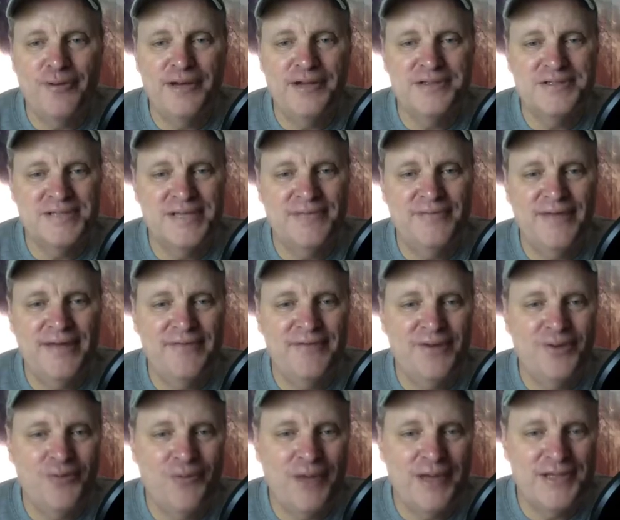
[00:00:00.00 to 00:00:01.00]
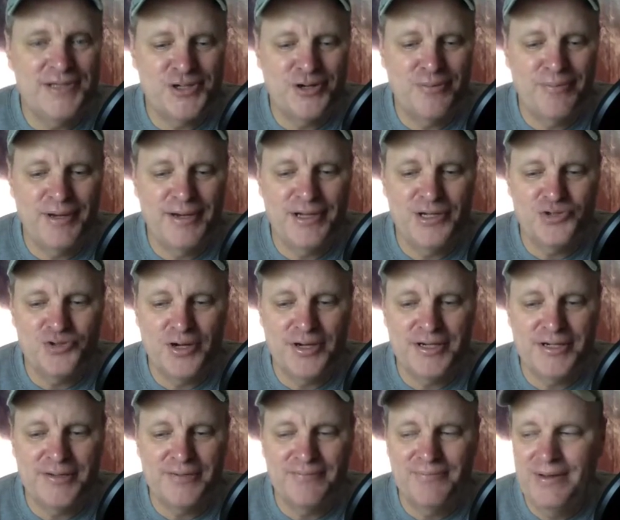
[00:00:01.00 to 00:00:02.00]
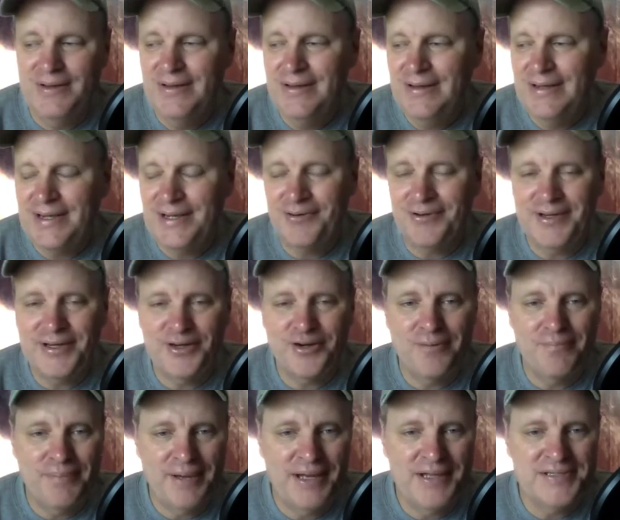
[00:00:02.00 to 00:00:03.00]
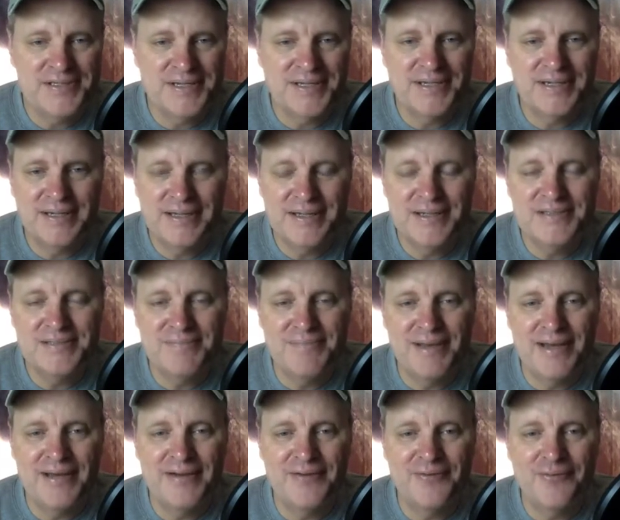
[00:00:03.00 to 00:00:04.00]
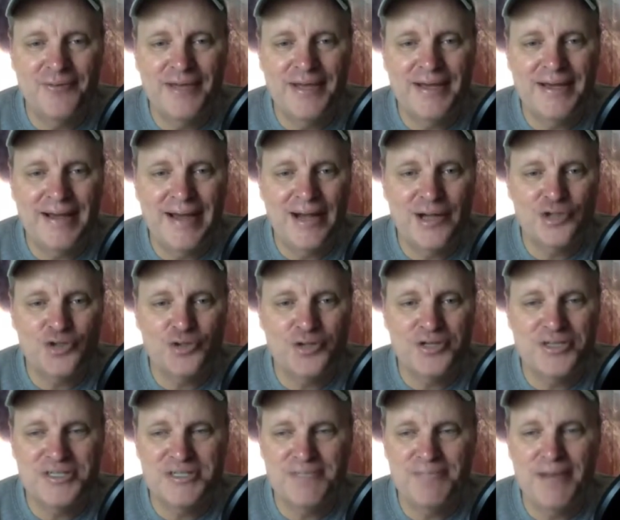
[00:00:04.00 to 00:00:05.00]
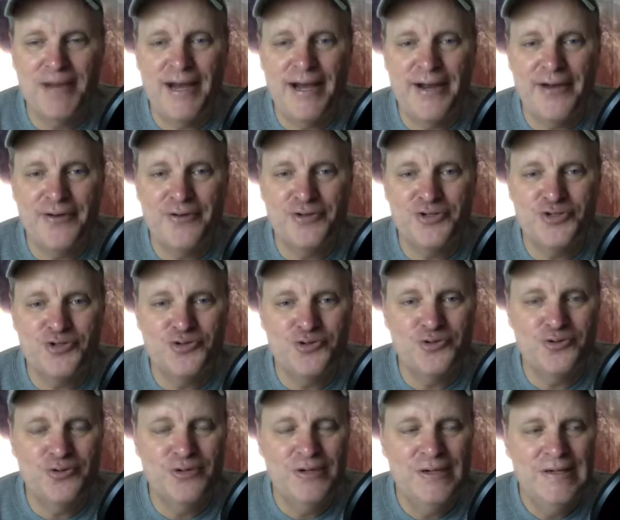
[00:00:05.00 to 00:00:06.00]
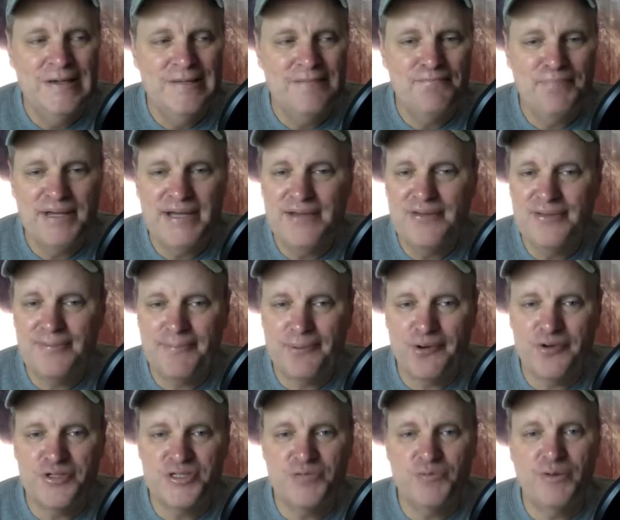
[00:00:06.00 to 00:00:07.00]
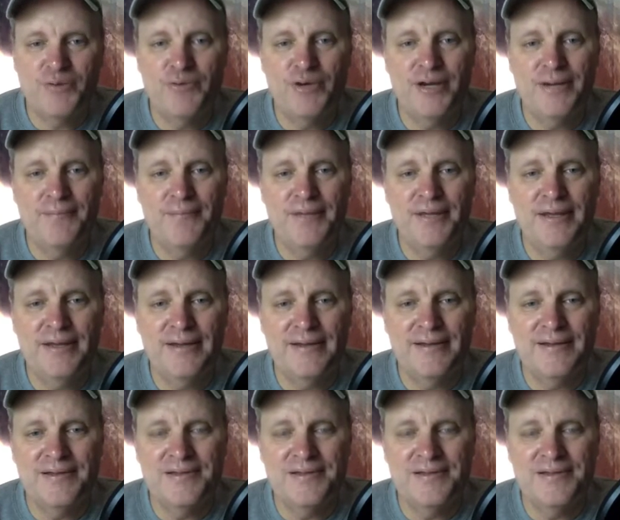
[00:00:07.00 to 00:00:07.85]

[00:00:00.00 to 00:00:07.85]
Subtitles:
And instead of having to waste our money trying to get our basic needs met, we can actually aspire to being the person we want to be.